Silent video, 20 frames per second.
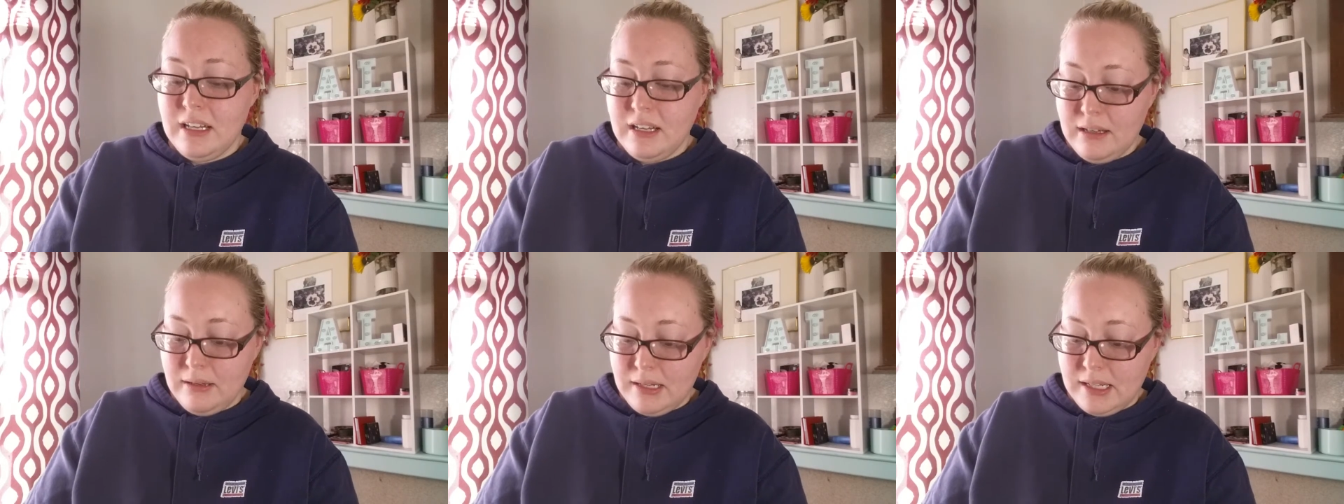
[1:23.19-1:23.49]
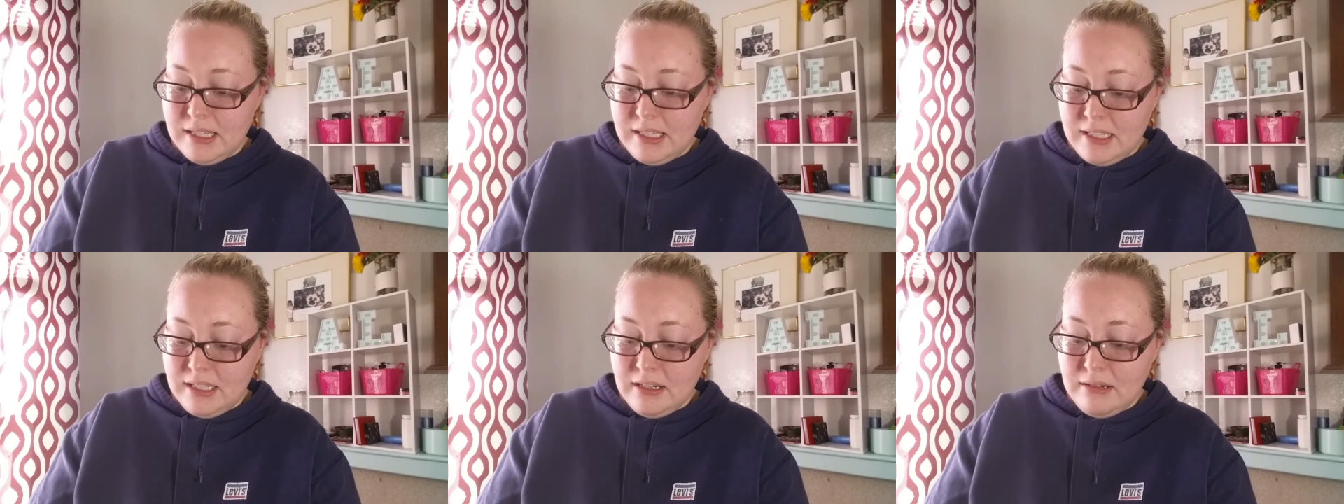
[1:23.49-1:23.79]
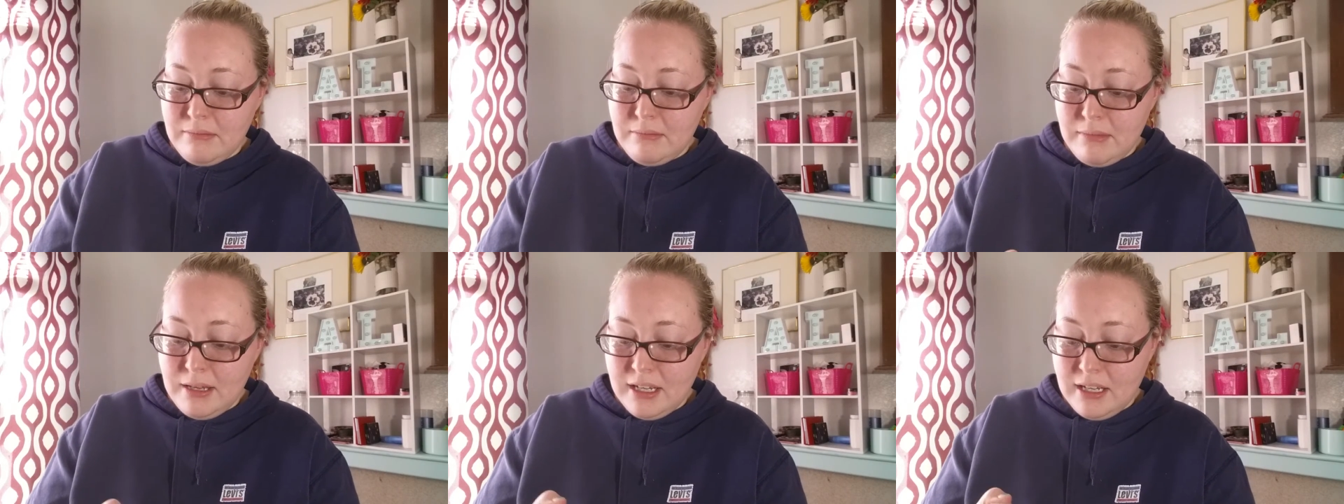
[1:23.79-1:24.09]
Because
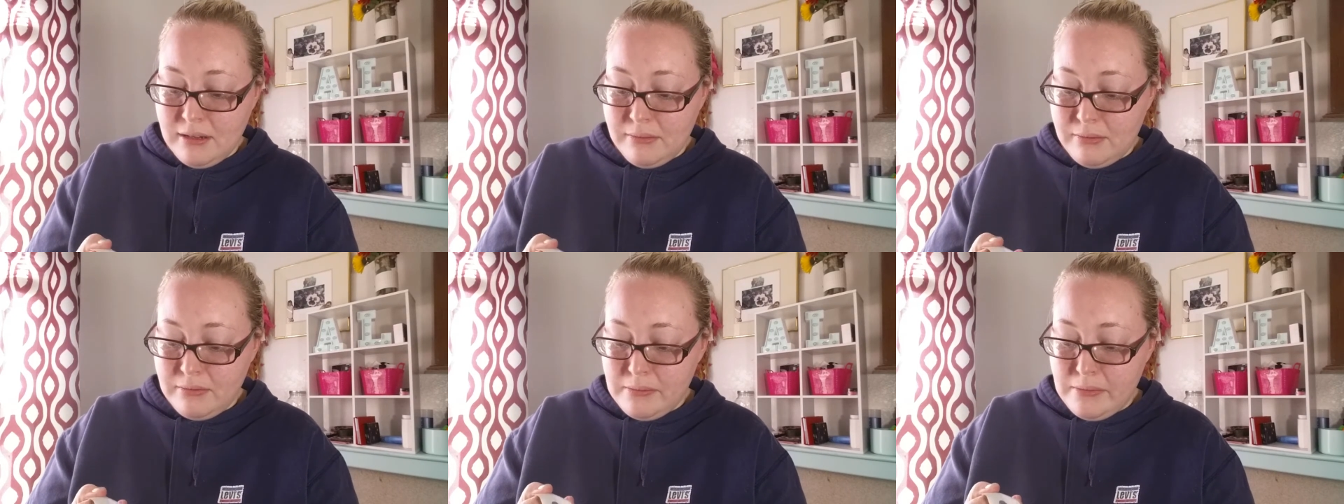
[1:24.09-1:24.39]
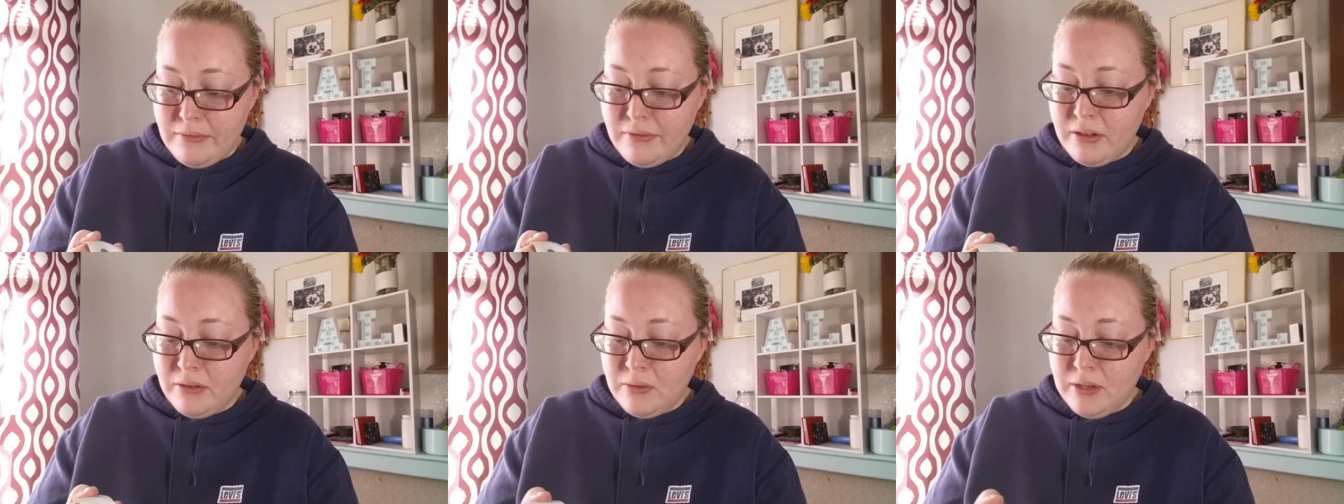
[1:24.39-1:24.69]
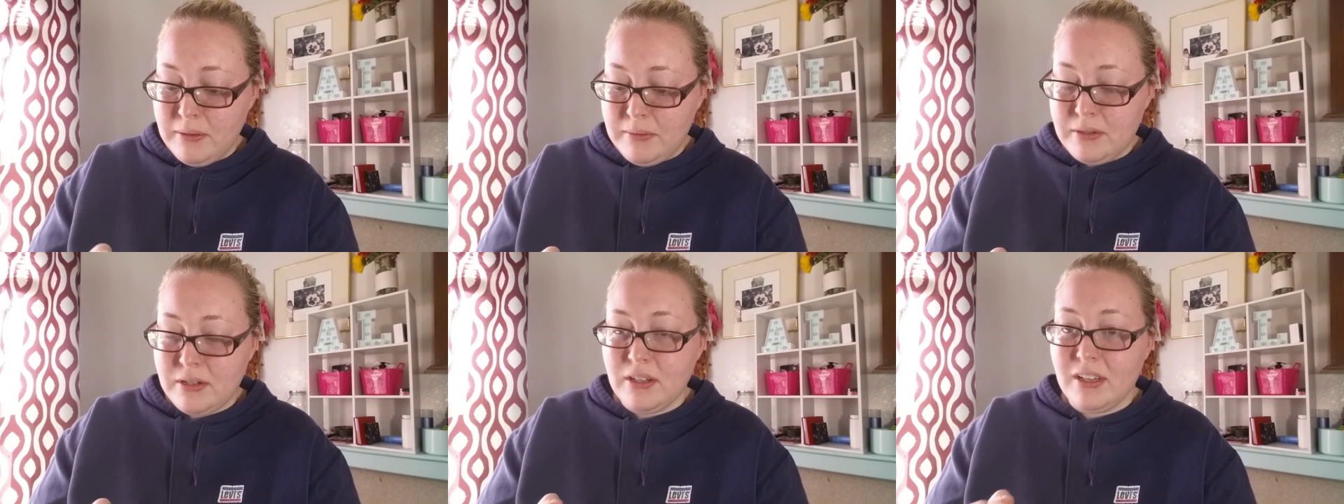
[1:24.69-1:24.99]
some makeup removing
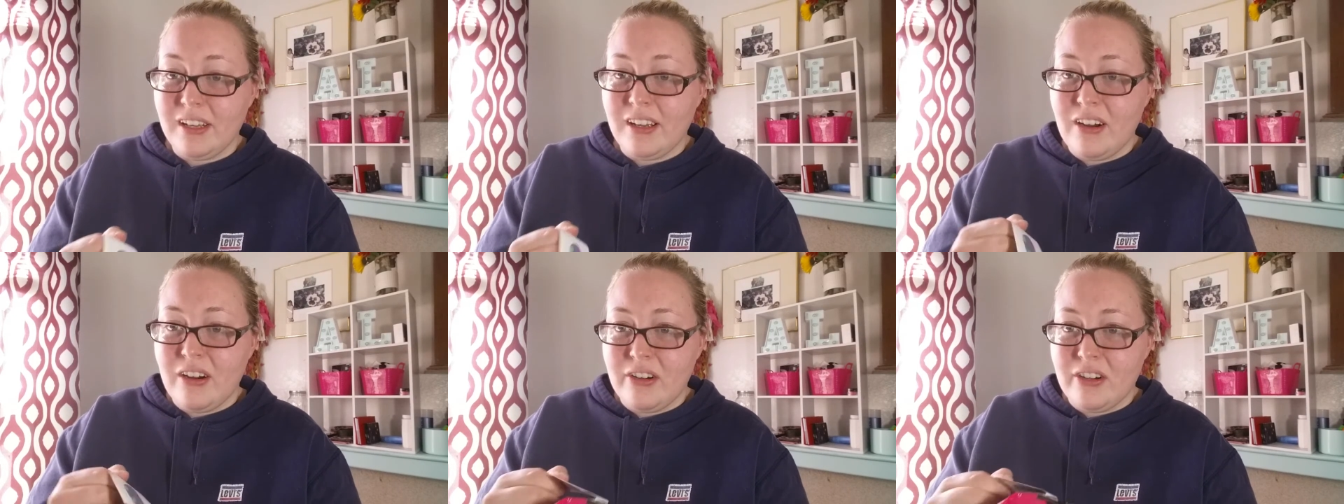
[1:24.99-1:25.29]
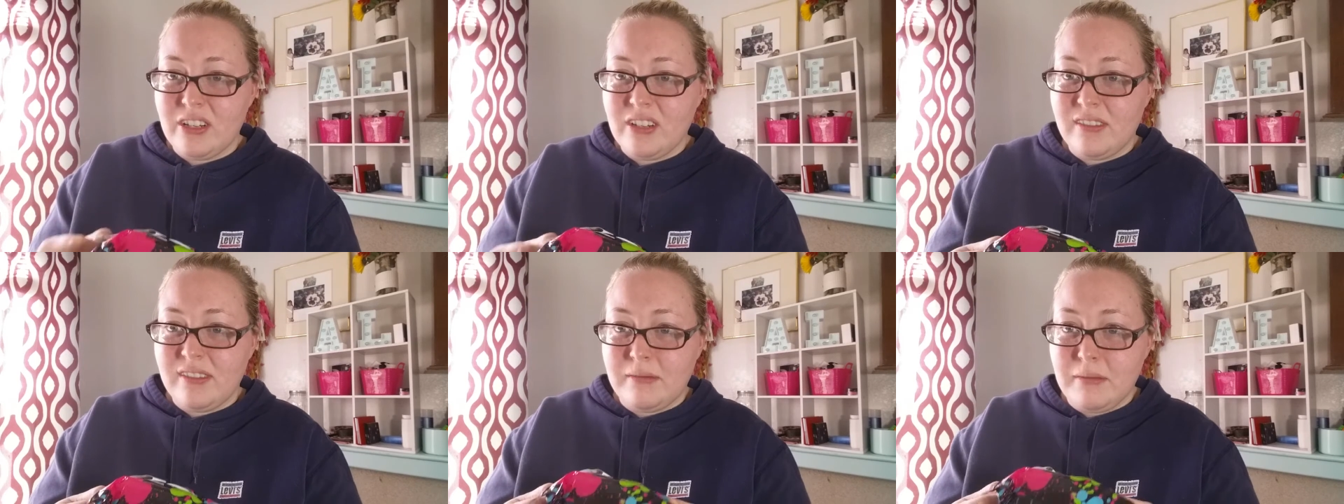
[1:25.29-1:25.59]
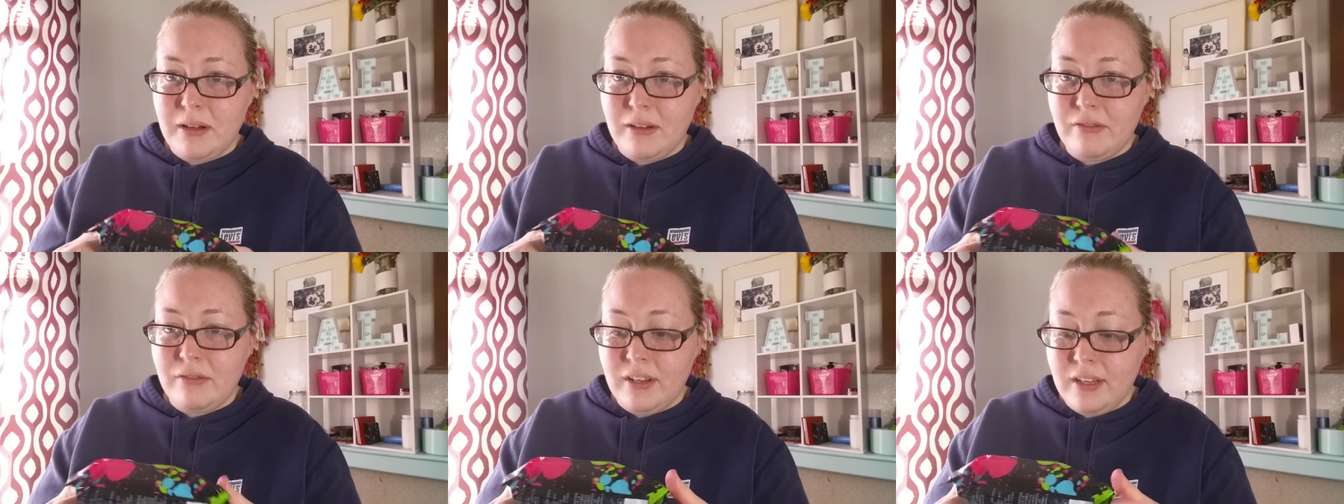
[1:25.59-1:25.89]
wipes are like harsh for
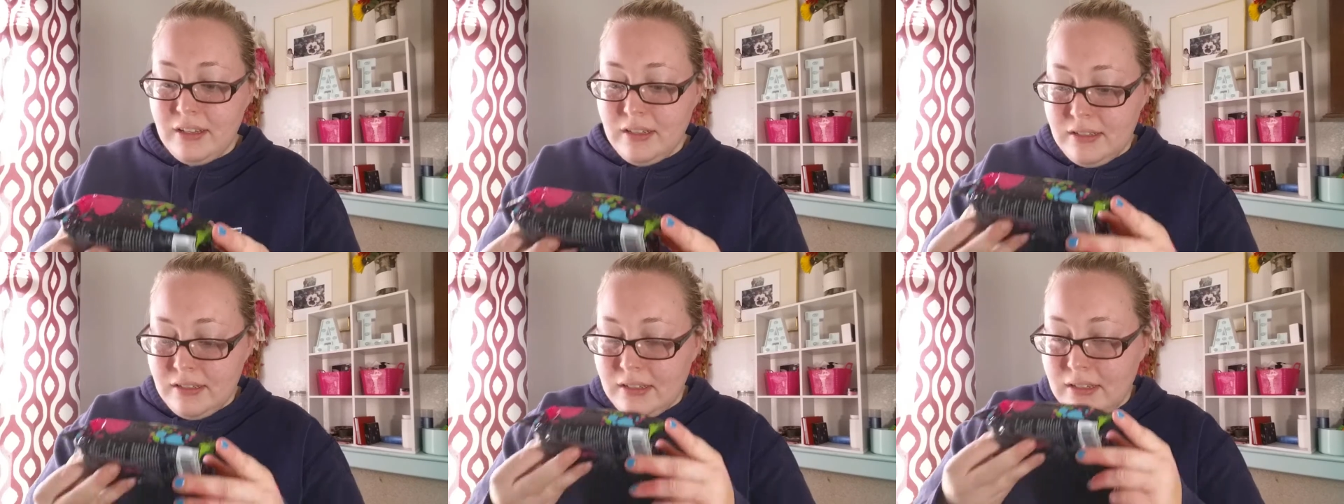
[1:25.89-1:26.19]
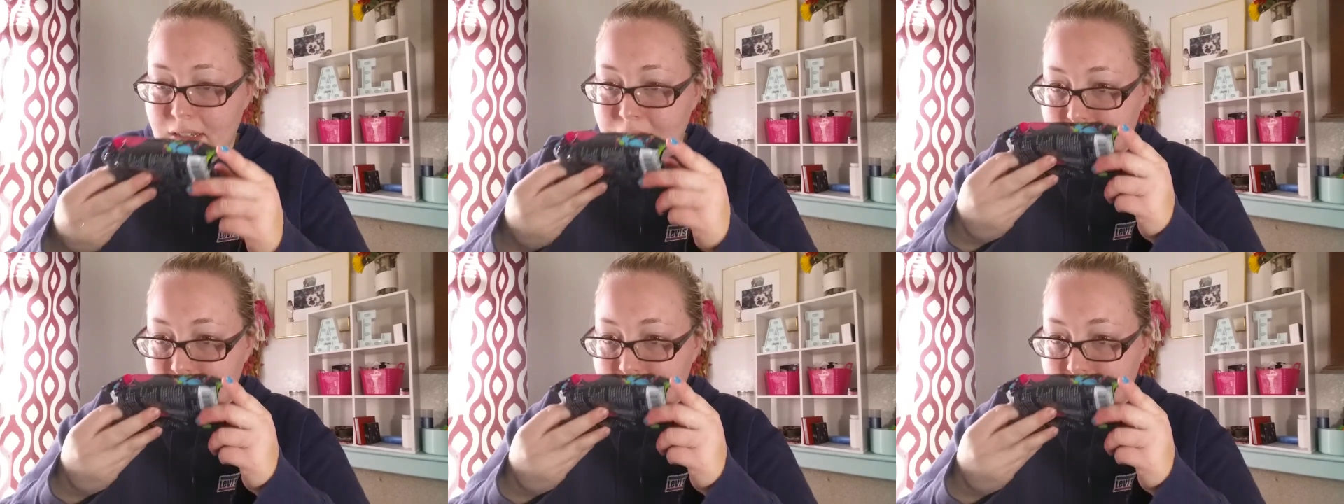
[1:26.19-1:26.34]
my face.